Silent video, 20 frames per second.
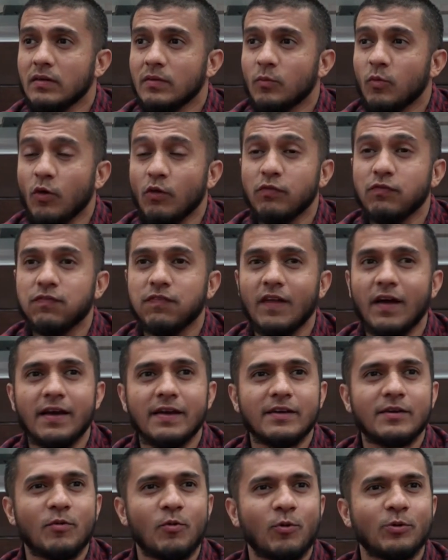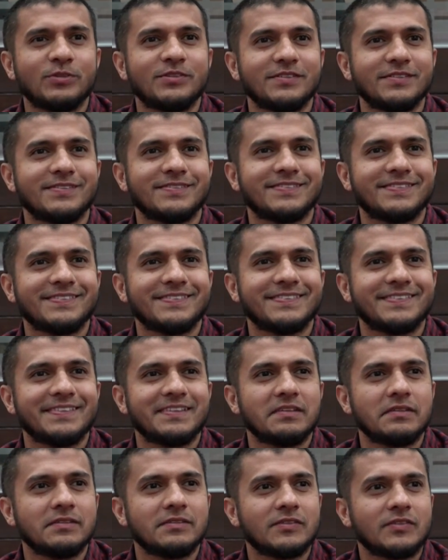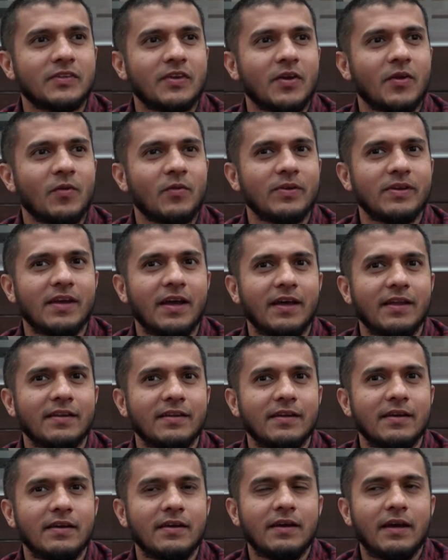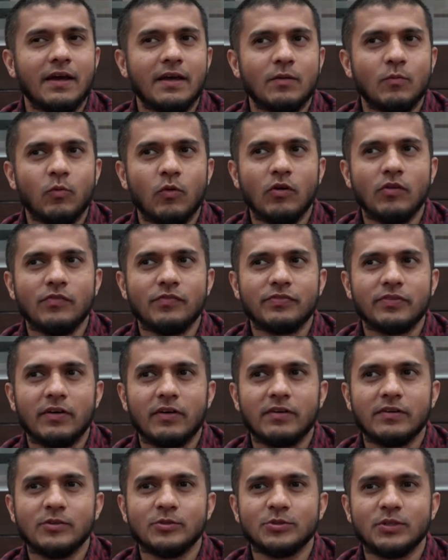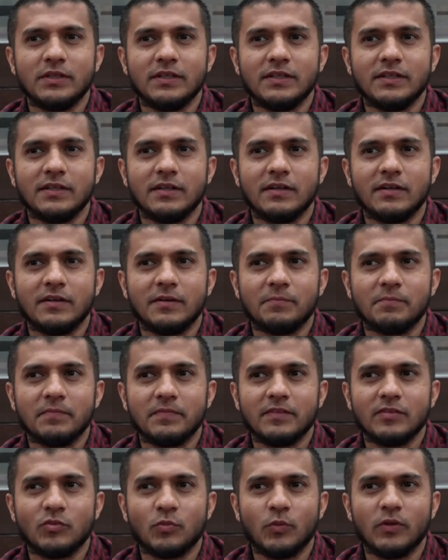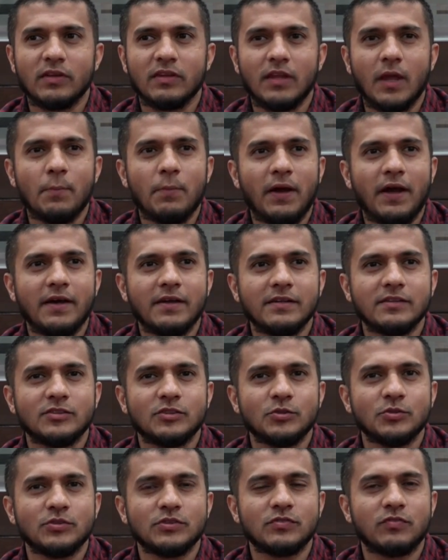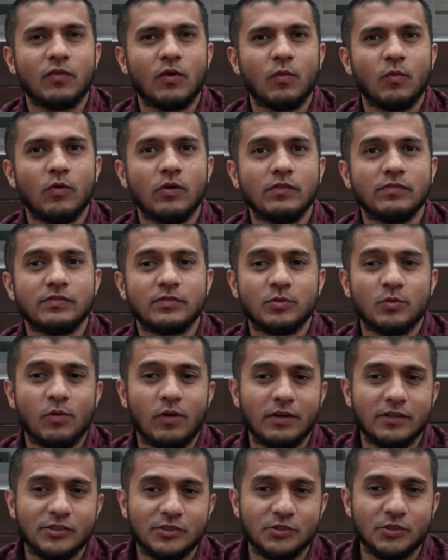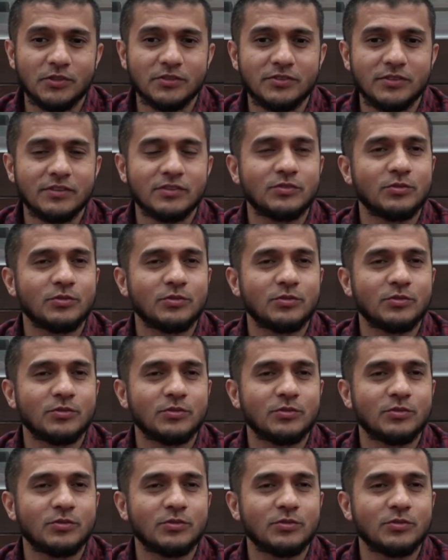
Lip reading: wolf-like horses. Scary, and wolves are usually, this word dabhan is used for wolves who are certain